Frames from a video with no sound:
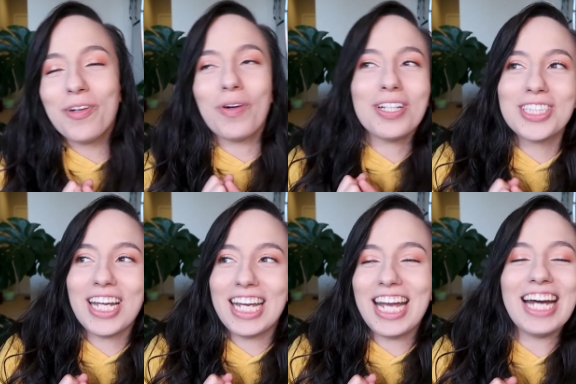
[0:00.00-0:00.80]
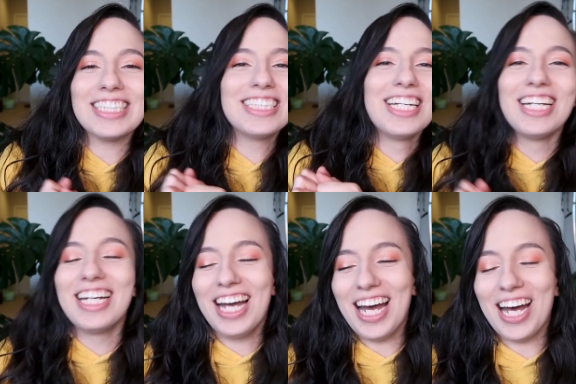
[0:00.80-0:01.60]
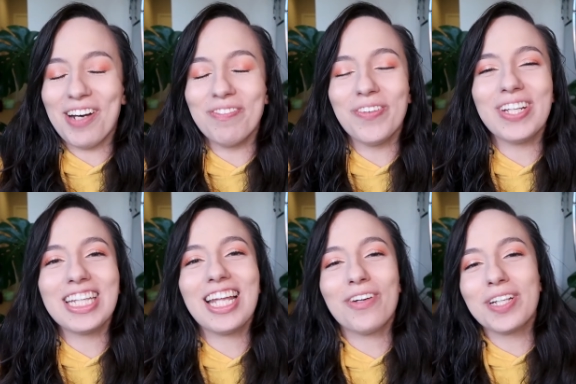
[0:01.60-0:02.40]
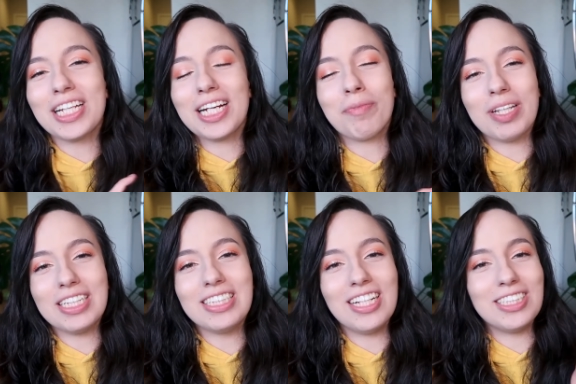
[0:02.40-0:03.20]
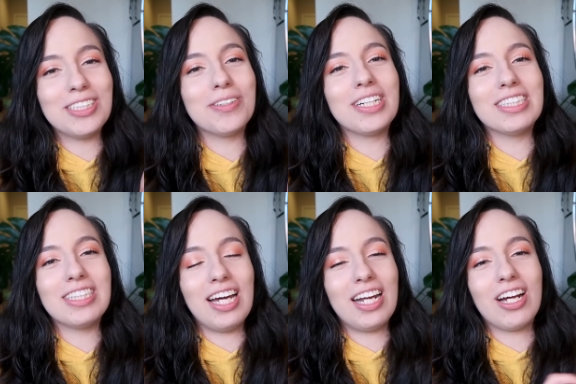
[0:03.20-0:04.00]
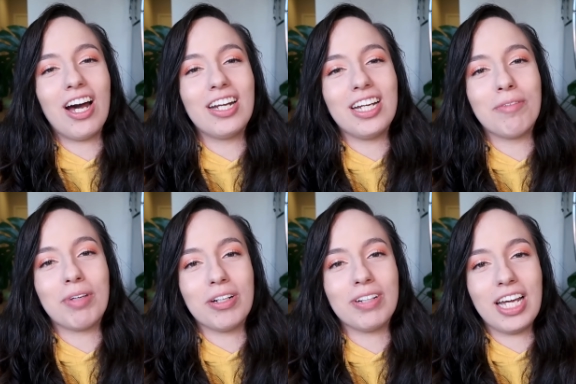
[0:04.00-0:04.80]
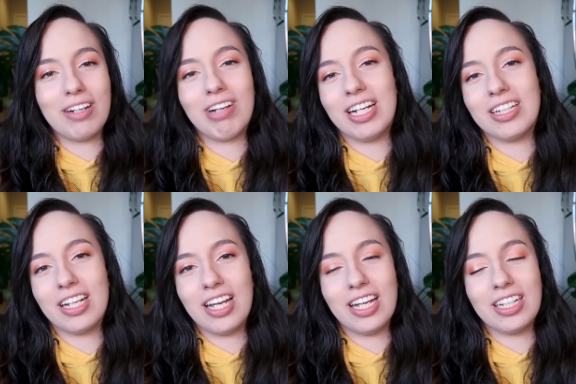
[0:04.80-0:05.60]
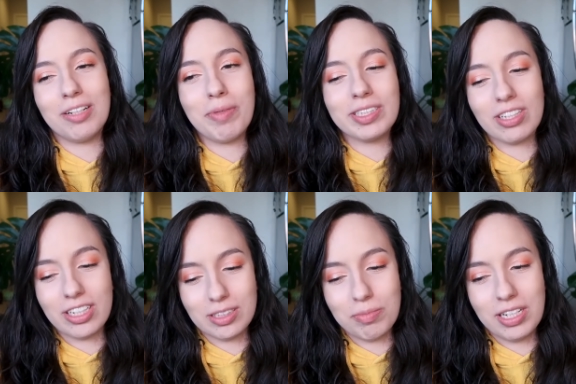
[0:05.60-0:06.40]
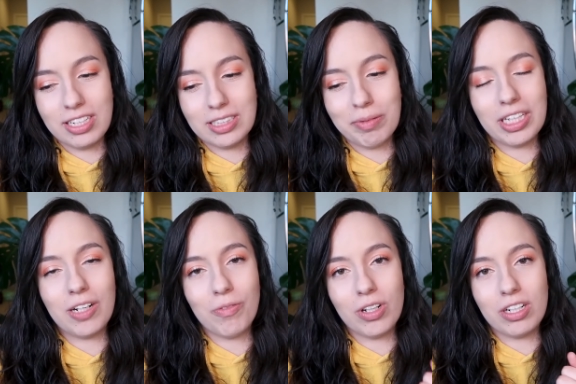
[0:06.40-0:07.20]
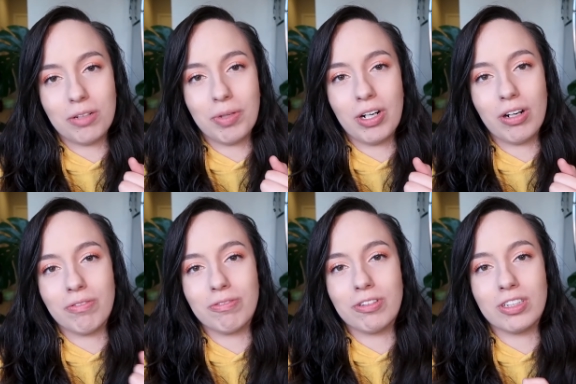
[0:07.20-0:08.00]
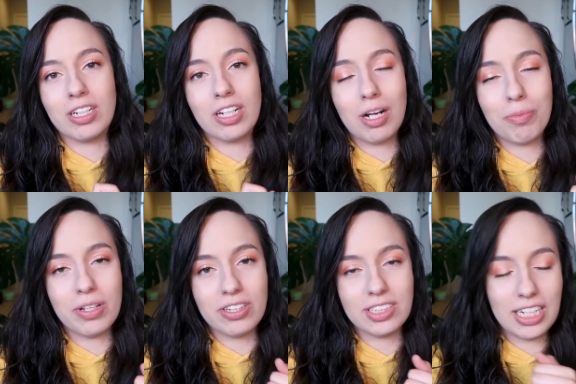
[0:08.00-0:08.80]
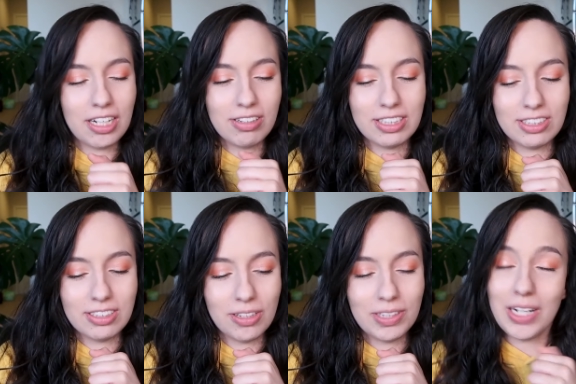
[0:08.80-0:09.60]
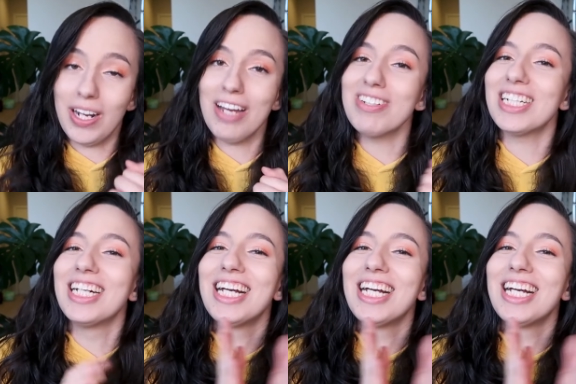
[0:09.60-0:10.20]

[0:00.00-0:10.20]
What else could I get? But one thing that I really like about this tattoo is that I got it in my own handwriting, and it means a lot to me, and it's something that I've wanted on my arm for a couple years now, and so now I have it.